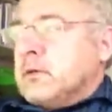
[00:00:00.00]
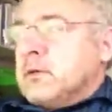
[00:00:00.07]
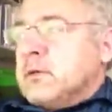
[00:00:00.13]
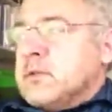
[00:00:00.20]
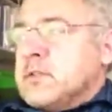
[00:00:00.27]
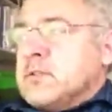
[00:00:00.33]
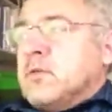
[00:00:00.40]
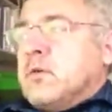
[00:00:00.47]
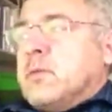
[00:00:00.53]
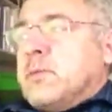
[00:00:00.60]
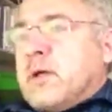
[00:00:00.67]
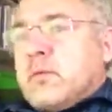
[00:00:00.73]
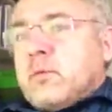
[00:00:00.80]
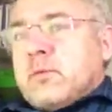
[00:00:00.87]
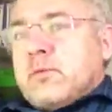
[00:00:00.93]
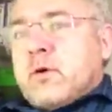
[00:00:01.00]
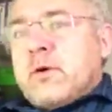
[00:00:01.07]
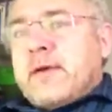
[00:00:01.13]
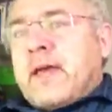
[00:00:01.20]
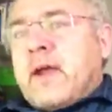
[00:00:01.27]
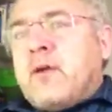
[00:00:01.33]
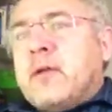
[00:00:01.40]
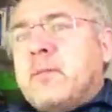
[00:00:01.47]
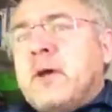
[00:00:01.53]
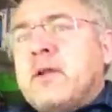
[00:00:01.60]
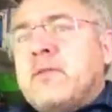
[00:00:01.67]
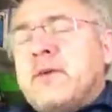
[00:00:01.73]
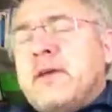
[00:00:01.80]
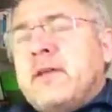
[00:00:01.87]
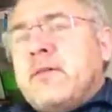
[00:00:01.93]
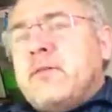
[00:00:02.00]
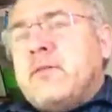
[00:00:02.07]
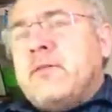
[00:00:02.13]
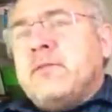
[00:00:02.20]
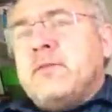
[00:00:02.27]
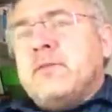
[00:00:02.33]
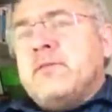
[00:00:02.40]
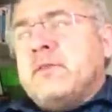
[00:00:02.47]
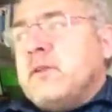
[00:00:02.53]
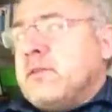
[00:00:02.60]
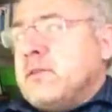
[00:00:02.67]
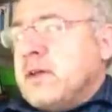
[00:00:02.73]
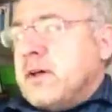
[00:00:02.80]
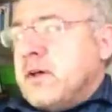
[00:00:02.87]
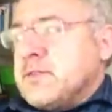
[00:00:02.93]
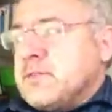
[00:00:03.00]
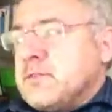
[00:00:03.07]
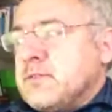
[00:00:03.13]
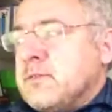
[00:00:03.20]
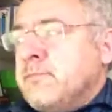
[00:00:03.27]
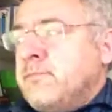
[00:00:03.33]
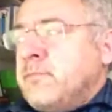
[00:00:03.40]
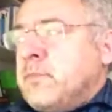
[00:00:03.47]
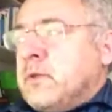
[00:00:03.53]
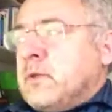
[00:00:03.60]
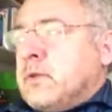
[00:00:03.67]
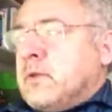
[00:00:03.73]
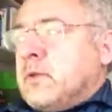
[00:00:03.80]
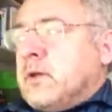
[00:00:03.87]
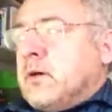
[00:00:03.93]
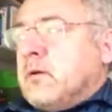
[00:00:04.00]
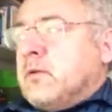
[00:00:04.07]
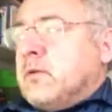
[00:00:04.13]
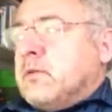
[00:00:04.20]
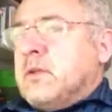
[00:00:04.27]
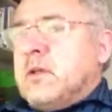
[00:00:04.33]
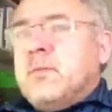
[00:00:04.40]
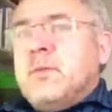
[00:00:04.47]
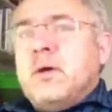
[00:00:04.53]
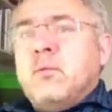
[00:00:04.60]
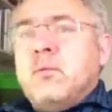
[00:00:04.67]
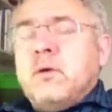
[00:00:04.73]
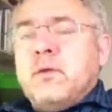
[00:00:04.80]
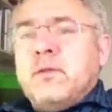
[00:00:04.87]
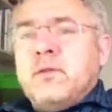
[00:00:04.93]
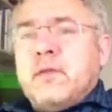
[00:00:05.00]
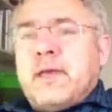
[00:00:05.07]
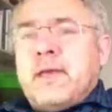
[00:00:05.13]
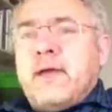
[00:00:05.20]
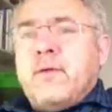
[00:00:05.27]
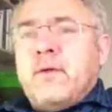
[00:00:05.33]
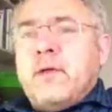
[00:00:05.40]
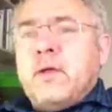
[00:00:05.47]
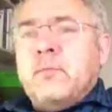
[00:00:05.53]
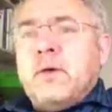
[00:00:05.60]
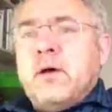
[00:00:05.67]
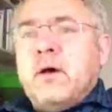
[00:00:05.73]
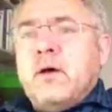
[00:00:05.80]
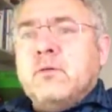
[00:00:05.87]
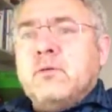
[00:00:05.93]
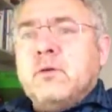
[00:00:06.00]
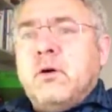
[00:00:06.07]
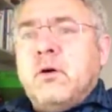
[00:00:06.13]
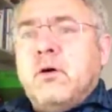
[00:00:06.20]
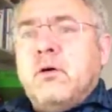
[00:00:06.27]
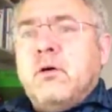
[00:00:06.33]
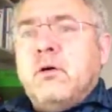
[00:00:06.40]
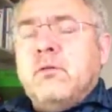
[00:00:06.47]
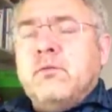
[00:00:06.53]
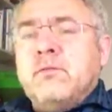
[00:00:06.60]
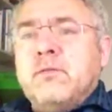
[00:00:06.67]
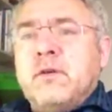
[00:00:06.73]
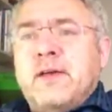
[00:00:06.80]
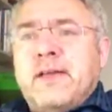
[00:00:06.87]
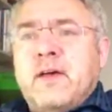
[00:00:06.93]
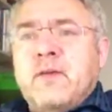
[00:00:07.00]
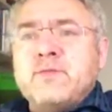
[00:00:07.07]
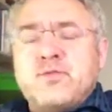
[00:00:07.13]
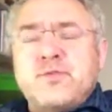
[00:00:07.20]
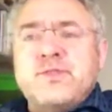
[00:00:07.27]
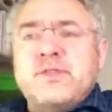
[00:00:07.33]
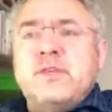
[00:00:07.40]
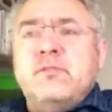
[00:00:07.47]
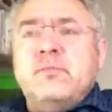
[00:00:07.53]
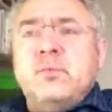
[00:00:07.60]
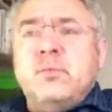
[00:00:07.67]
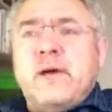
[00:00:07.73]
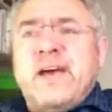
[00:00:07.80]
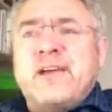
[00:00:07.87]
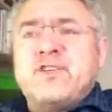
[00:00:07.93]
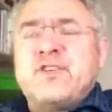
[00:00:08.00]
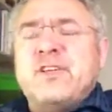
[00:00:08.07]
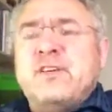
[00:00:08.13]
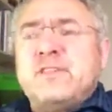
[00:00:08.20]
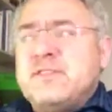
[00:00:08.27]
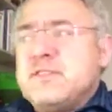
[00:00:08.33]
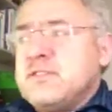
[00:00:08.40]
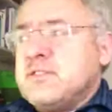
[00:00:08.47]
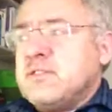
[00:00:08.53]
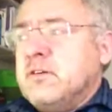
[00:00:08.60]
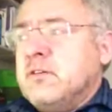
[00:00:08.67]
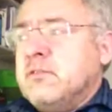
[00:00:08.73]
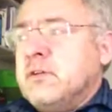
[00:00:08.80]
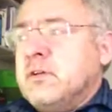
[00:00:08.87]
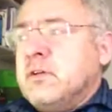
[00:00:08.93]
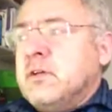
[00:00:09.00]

Let's talk about, we've got carrying amount of 815,000. Now, think about what the carrying amount of accounts receivable actually consists of.